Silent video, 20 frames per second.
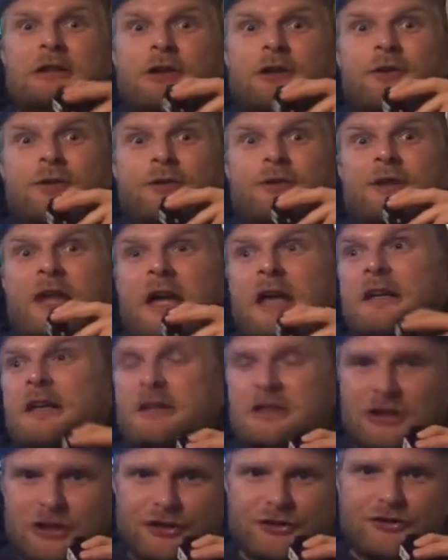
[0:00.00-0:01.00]
your daily
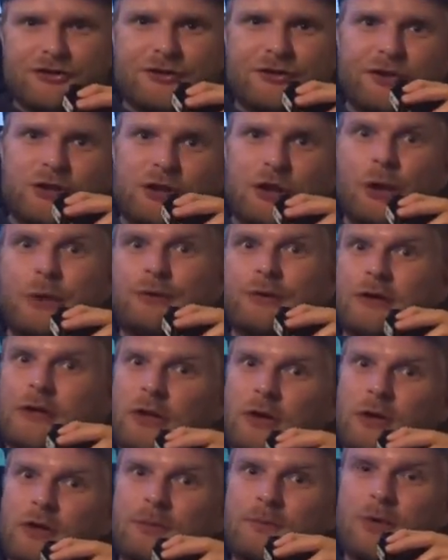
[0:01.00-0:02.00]
cost to go to
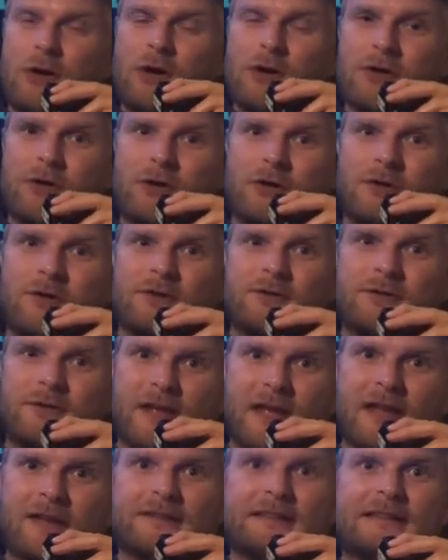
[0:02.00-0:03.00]
local market
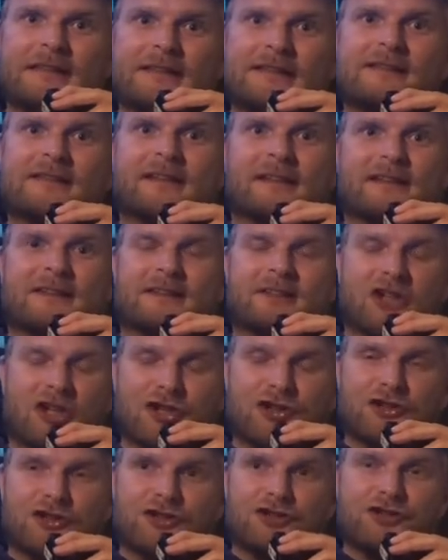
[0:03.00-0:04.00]
and eat set
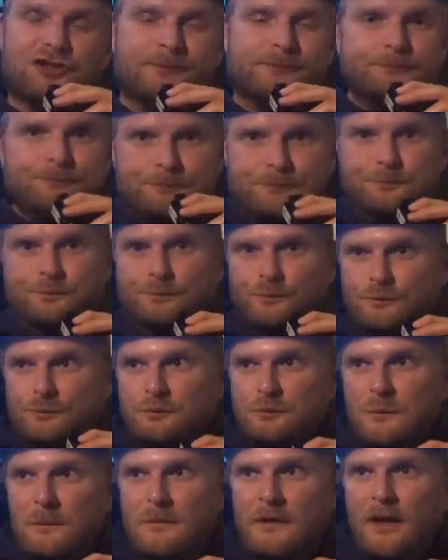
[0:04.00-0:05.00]
lunch.
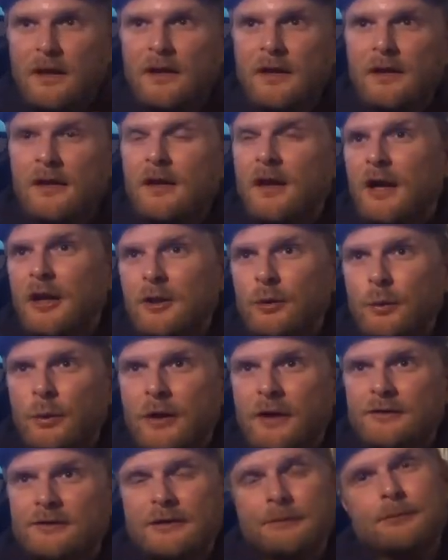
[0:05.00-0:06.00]

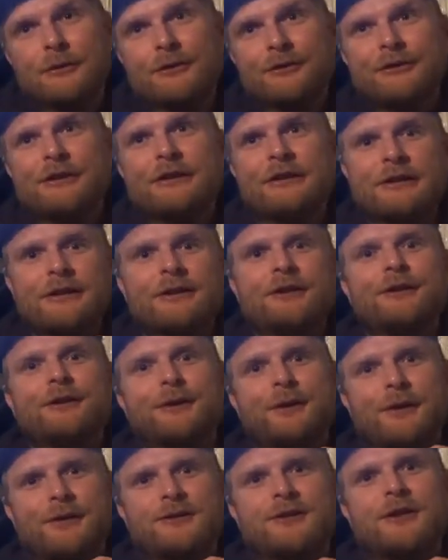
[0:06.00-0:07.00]
Otherwise, in Brazil,
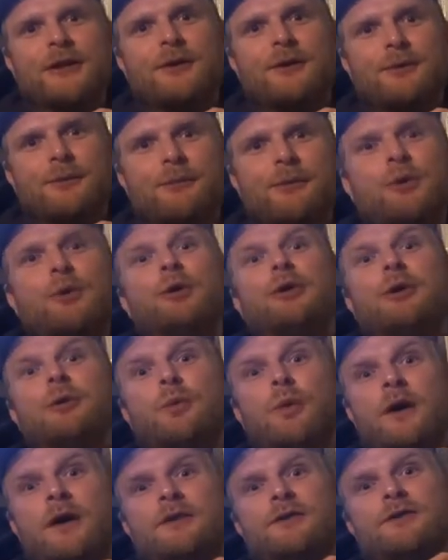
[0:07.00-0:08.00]
eh, it's a good
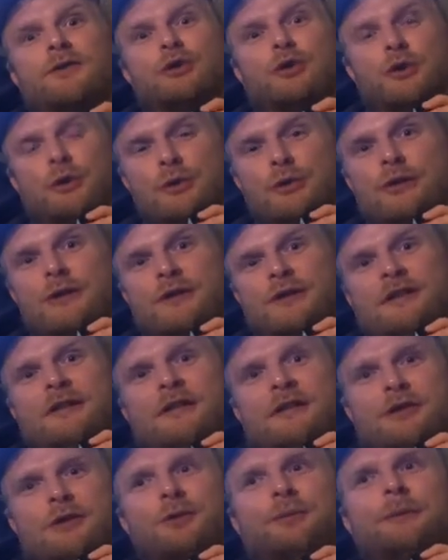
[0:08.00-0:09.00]
advice to cook
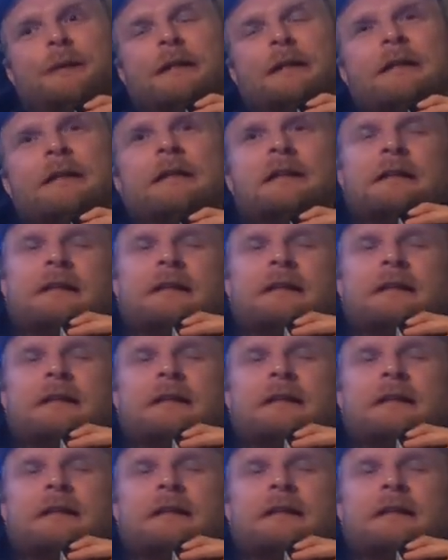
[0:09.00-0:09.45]
your meal